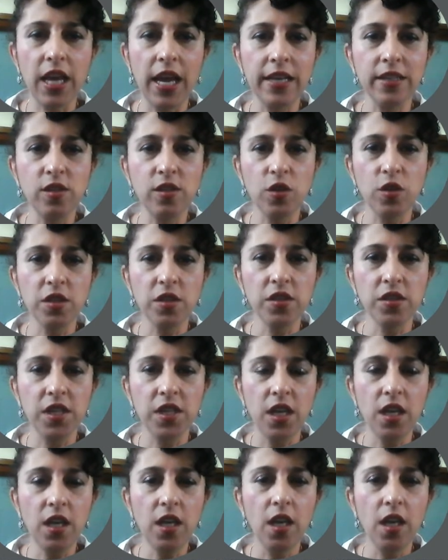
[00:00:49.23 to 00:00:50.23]
As you can
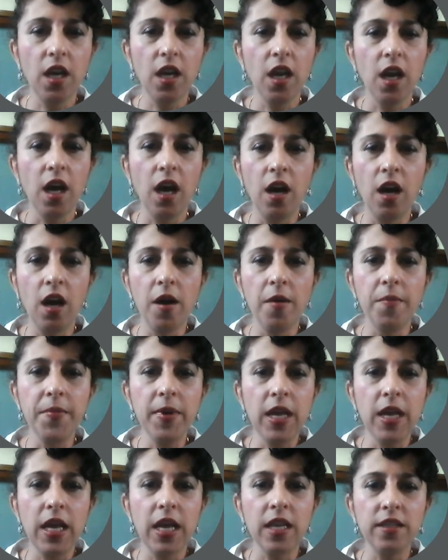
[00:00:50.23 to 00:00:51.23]
see,
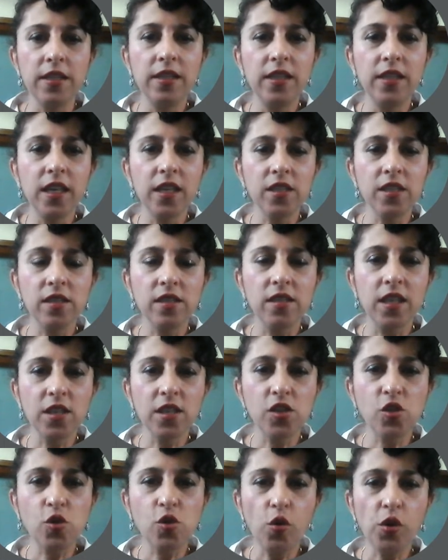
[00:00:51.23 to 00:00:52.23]
the
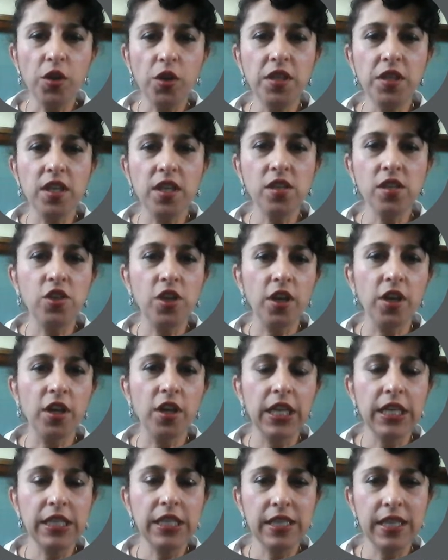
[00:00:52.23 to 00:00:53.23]
story this year
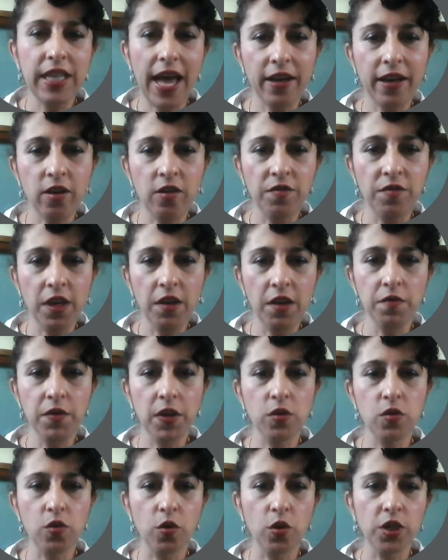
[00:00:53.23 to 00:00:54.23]
is lack of
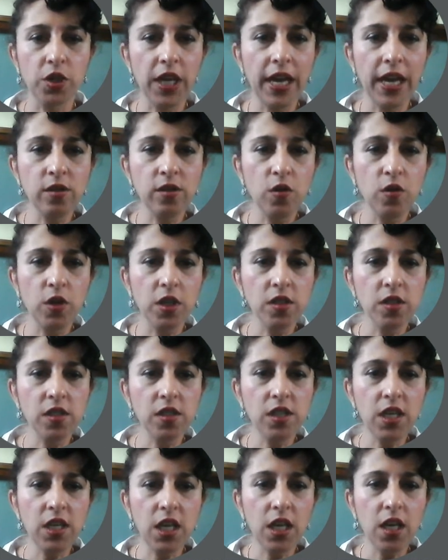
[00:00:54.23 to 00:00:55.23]
inventory. As you can
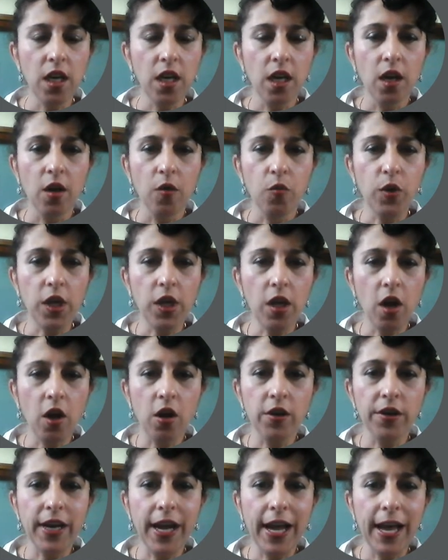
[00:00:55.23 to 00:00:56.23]
see, we
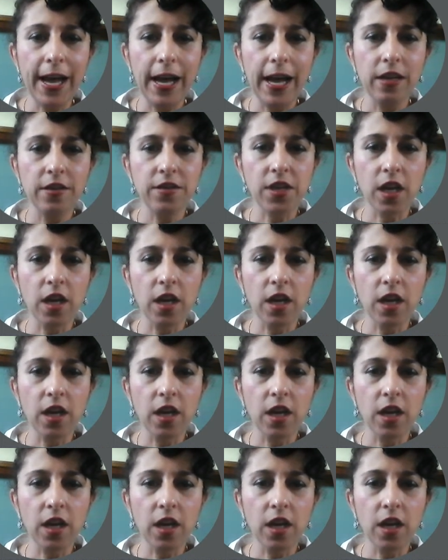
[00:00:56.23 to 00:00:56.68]
are at